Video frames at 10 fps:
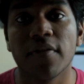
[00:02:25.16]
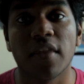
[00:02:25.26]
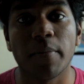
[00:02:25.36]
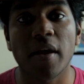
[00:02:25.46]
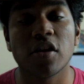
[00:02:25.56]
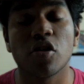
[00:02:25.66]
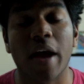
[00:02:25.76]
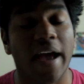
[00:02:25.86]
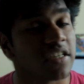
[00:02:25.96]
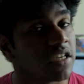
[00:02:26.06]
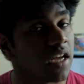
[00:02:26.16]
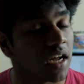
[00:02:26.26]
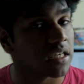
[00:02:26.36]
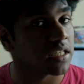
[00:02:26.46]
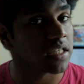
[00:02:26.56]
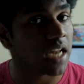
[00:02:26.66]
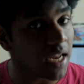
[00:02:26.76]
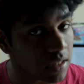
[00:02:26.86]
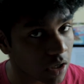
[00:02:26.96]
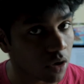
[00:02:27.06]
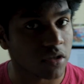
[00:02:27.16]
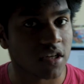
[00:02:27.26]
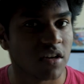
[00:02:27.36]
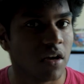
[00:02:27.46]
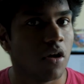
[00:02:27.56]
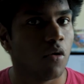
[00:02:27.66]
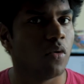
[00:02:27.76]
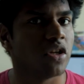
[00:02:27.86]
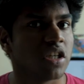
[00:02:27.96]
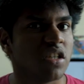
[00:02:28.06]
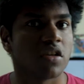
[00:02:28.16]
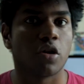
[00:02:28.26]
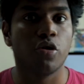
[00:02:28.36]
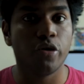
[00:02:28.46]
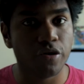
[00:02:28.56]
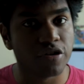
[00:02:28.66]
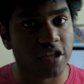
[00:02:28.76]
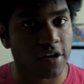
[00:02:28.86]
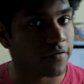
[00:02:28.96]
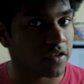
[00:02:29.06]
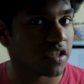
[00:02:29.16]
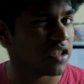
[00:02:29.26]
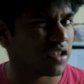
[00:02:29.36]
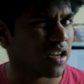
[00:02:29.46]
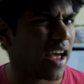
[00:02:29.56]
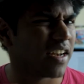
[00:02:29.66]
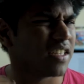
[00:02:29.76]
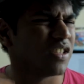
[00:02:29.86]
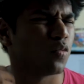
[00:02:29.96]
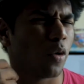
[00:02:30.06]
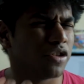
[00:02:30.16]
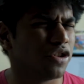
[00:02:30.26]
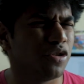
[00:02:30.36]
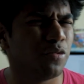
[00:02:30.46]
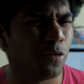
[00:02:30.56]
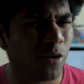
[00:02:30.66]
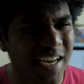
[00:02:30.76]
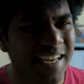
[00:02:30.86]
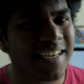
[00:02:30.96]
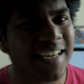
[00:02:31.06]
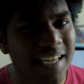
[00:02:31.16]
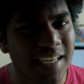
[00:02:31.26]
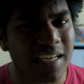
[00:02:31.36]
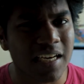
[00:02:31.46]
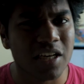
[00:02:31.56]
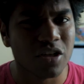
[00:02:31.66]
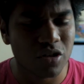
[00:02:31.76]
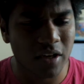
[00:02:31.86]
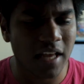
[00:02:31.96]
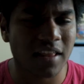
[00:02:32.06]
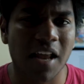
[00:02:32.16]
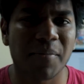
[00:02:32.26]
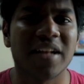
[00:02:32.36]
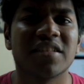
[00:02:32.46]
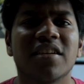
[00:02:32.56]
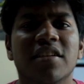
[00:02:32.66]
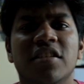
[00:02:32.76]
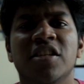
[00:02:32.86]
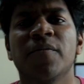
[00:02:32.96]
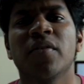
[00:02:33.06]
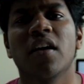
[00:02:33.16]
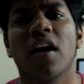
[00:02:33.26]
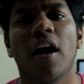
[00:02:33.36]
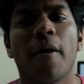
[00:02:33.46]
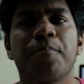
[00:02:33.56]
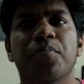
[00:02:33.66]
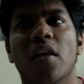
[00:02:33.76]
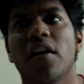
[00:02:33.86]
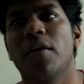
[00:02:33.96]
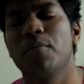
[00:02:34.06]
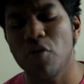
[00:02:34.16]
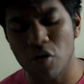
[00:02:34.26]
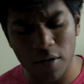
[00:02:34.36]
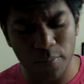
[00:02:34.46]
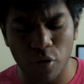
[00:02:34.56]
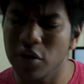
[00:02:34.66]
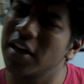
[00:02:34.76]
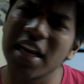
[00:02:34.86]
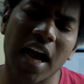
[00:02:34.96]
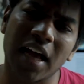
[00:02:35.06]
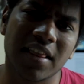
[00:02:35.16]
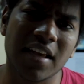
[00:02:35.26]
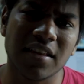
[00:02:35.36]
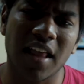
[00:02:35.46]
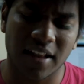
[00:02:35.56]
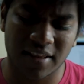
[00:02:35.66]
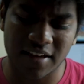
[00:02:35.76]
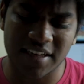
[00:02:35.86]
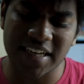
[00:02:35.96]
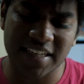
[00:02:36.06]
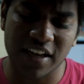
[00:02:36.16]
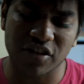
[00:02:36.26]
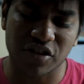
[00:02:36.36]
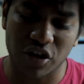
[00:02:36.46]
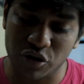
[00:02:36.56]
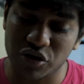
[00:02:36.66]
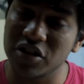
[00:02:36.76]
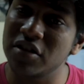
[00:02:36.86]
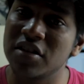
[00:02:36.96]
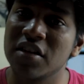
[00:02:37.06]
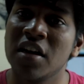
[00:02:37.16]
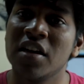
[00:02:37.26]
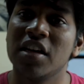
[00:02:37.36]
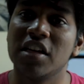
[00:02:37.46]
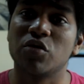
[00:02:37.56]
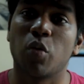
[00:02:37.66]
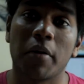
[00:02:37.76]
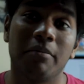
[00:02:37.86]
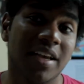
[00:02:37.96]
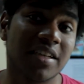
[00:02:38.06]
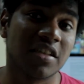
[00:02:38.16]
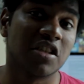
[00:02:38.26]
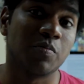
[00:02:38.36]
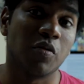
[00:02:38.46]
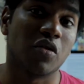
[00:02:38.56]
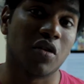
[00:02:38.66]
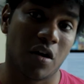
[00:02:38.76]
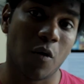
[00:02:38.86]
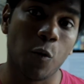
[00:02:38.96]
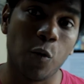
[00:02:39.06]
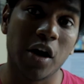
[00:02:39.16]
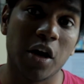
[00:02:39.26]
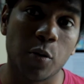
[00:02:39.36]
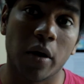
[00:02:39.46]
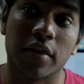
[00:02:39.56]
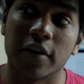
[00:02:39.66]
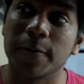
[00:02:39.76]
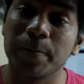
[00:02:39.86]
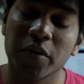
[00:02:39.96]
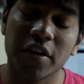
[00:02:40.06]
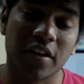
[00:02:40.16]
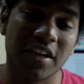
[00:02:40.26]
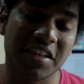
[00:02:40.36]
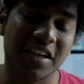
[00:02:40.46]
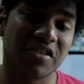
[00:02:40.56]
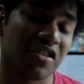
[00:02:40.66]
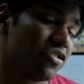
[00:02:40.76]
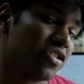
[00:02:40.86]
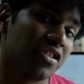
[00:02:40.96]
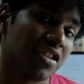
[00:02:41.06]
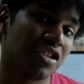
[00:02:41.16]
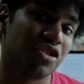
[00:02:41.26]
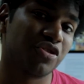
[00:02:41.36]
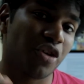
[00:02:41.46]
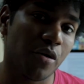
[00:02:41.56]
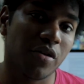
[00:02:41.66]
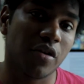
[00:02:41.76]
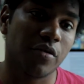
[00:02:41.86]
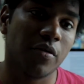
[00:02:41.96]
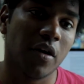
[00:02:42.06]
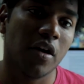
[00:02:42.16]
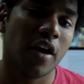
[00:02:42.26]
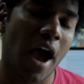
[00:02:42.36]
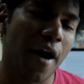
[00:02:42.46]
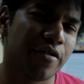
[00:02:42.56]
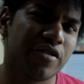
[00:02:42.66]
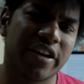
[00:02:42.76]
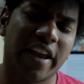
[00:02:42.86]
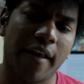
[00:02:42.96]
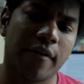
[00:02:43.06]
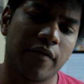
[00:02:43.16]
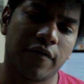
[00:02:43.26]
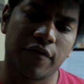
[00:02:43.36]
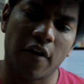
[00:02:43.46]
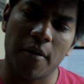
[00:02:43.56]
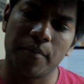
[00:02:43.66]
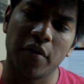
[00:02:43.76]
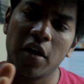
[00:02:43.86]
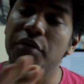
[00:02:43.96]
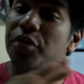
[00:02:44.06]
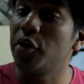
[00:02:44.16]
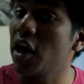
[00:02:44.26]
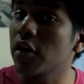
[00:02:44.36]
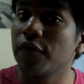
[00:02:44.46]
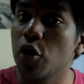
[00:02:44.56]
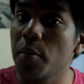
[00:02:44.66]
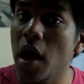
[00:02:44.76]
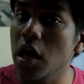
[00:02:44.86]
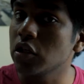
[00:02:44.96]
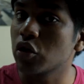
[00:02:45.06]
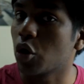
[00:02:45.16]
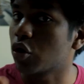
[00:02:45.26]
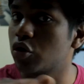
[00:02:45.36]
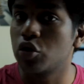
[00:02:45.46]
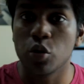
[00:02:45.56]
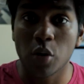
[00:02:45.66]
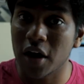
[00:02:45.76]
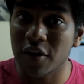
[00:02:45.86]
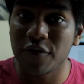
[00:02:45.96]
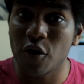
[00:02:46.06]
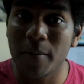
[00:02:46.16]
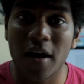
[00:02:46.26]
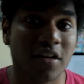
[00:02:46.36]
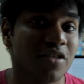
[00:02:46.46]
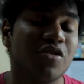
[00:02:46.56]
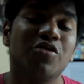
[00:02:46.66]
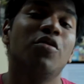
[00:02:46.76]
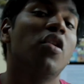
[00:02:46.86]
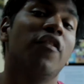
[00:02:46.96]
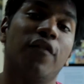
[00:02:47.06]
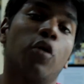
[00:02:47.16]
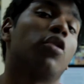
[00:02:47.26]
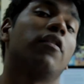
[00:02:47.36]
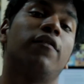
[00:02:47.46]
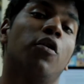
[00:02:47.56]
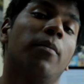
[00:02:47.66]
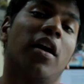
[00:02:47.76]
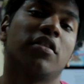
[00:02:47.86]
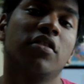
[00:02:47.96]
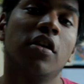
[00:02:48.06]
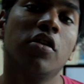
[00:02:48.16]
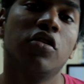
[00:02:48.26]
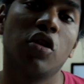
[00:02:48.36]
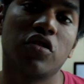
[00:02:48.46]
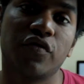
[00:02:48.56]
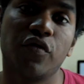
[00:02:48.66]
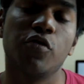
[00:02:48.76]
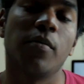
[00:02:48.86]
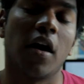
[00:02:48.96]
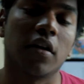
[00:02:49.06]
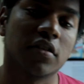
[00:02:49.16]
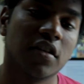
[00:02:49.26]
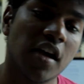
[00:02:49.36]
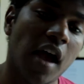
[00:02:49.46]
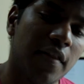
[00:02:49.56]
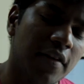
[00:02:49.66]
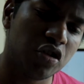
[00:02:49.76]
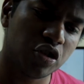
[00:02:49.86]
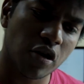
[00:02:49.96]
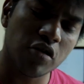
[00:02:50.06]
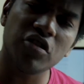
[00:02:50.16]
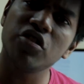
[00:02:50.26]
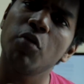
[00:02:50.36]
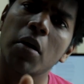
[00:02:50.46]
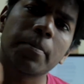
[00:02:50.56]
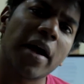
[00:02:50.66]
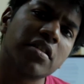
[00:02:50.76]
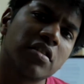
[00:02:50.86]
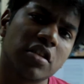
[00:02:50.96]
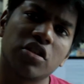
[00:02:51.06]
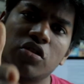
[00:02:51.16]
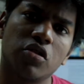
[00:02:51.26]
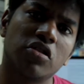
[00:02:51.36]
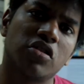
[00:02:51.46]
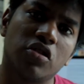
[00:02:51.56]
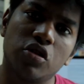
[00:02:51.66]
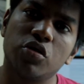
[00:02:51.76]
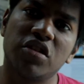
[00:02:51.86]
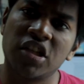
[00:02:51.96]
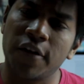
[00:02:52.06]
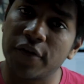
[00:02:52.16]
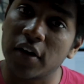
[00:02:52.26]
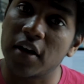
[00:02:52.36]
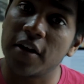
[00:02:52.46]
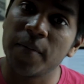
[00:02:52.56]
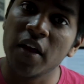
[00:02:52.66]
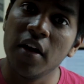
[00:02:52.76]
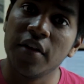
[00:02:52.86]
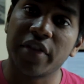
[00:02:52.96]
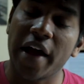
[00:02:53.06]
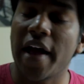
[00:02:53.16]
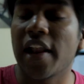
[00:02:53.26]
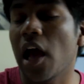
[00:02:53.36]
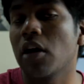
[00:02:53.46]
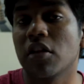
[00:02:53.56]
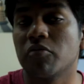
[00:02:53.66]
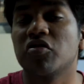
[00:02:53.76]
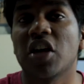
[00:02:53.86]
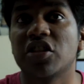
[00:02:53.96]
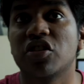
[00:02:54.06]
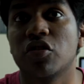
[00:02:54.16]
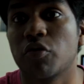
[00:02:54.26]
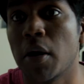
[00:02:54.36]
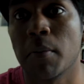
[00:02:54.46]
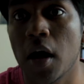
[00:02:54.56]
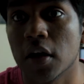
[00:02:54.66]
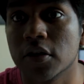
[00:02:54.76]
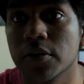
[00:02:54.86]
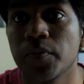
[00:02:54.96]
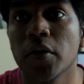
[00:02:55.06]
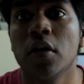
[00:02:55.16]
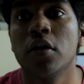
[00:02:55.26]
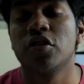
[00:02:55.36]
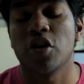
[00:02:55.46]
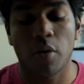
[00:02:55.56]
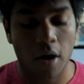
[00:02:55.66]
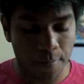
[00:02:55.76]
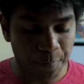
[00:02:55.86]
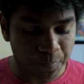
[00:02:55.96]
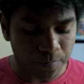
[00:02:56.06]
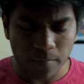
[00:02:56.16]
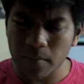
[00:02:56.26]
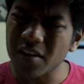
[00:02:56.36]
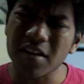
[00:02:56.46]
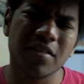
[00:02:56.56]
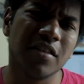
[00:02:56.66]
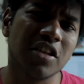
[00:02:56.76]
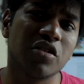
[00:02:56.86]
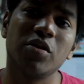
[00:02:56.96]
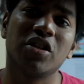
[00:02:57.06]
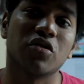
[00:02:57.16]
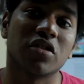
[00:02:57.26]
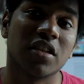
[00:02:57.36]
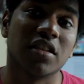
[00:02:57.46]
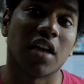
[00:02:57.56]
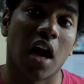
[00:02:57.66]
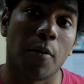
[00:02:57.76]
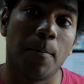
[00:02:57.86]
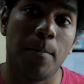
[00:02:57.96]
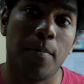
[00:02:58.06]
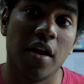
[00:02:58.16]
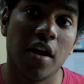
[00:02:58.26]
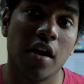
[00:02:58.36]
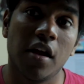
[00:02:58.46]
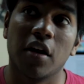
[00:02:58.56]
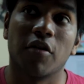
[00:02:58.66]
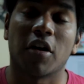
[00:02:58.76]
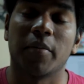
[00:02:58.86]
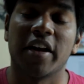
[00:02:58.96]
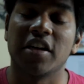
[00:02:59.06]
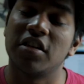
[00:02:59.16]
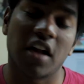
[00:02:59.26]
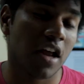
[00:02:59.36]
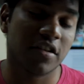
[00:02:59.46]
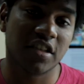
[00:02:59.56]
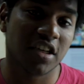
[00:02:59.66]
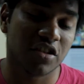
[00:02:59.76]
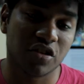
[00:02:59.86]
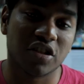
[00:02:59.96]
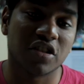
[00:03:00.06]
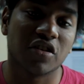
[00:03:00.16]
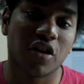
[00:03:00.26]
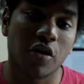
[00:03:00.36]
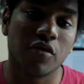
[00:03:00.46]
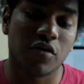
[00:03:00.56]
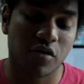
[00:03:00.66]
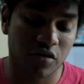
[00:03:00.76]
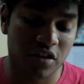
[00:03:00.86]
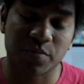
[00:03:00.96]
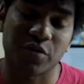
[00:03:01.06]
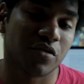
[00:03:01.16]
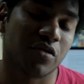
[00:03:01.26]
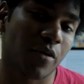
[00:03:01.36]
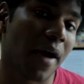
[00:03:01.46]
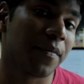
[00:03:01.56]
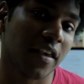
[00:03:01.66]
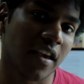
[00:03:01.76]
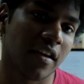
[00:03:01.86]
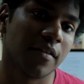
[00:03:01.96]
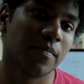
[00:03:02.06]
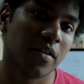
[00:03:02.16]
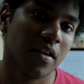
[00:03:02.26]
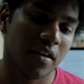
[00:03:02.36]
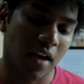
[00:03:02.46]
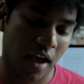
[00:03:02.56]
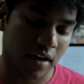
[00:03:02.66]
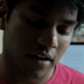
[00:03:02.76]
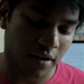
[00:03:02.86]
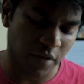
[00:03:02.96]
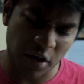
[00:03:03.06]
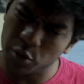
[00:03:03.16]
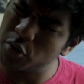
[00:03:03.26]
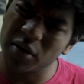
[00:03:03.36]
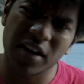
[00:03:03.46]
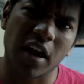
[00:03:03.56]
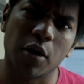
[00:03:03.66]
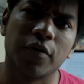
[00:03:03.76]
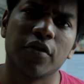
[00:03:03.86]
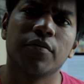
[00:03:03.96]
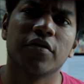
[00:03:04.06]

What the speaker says: they make you actually understand the content, which is a huge difference and is what you really need to get that Band 6. More importantly, I think like the detailed solutions is what makes this book really worth it. The detailed solution does show you how to get from 3 out of 4 marks or 2 out of 4 marks to 4 out of 4 marks. Those 4 marks. And it shows you what Band 6 students do differently that allow them such great marks. So this resource is a big recommendation. I suggest you just go through this book throughout the year, and it will really help you